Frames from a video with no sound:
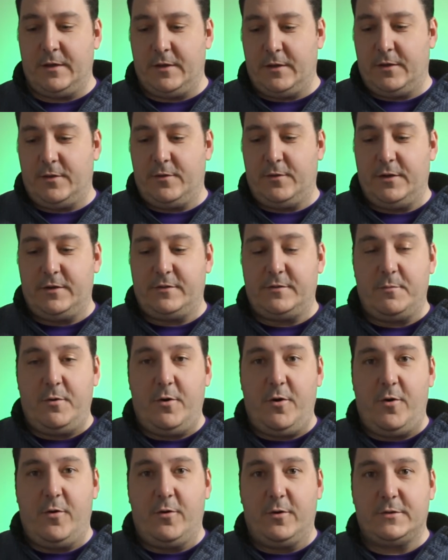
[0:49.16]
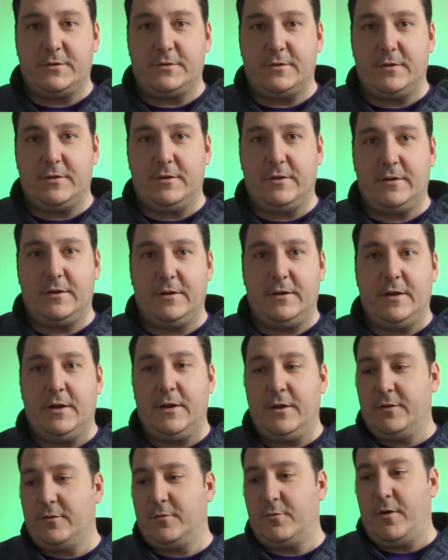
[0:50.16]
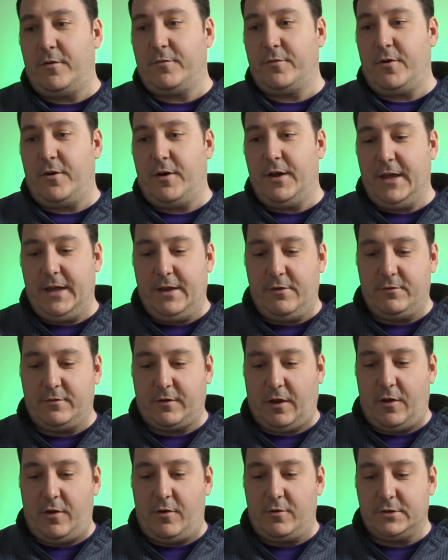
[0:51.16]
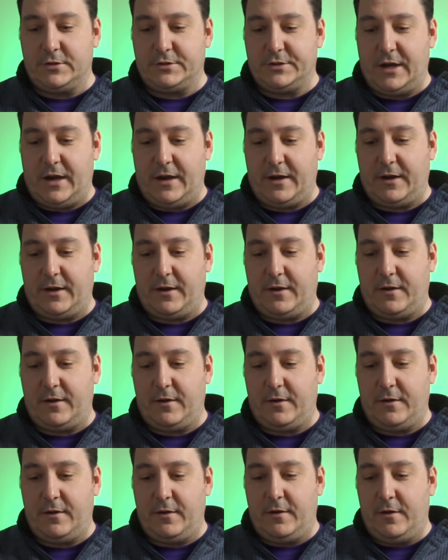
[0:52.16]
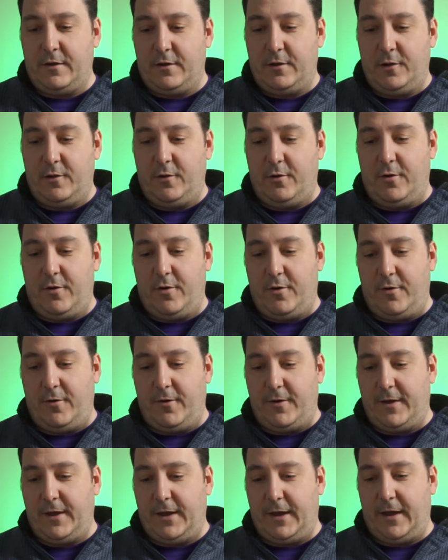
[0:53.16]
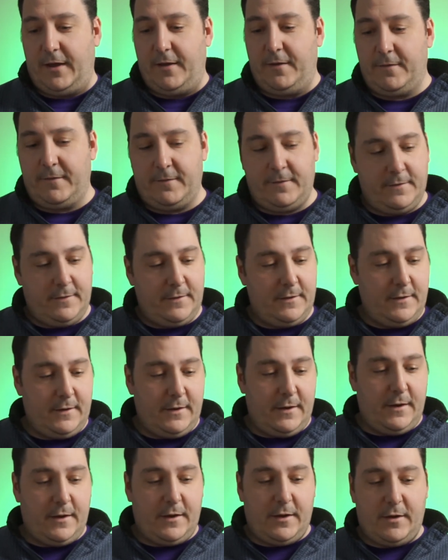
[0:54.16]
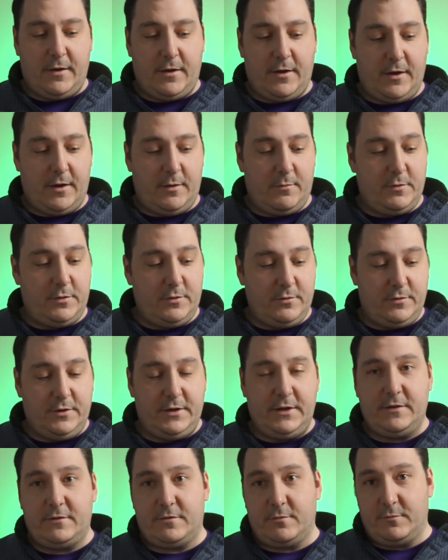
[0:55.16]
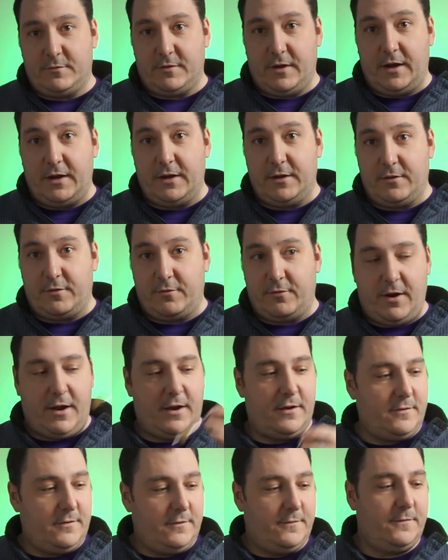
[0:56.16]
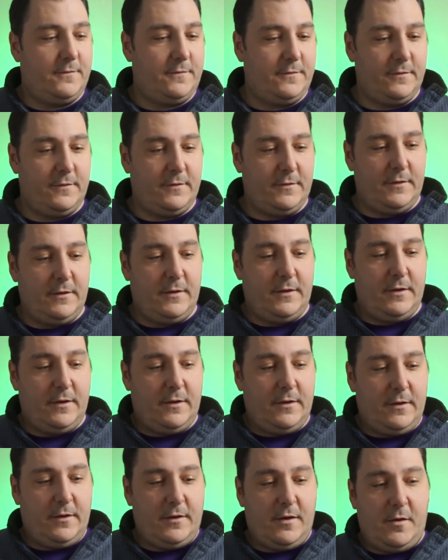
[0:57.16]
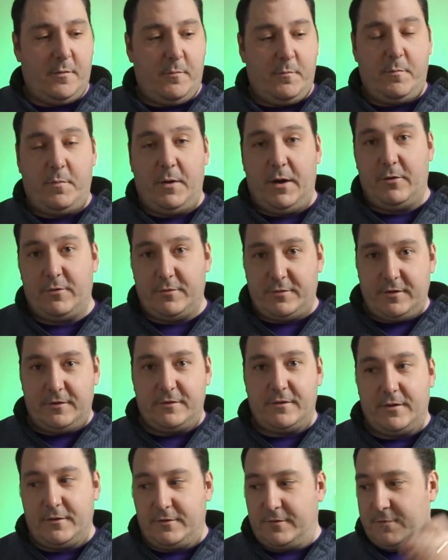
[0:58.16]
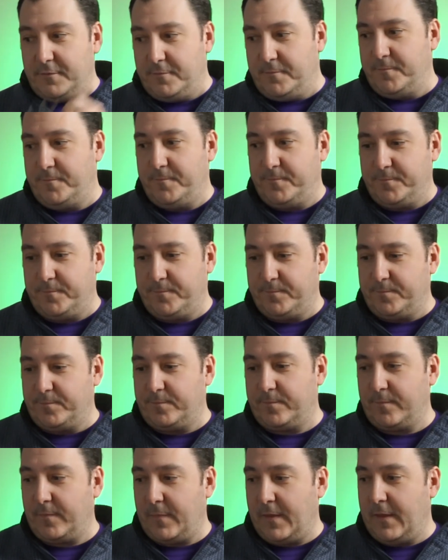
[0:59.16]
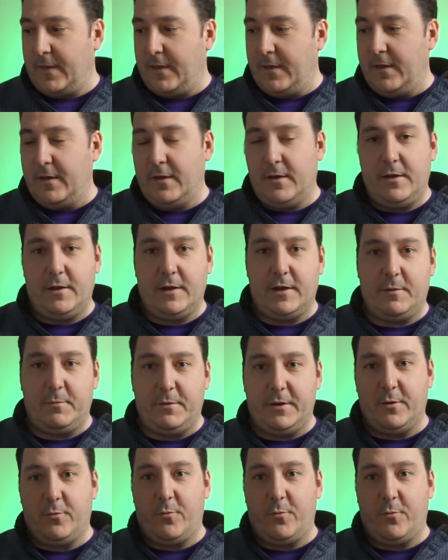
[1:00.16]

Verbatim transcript: you'll need some hooks. So what I've got here is a long shank lure hook here. Um, you'll need some tying thread, pair of scissors, little bit of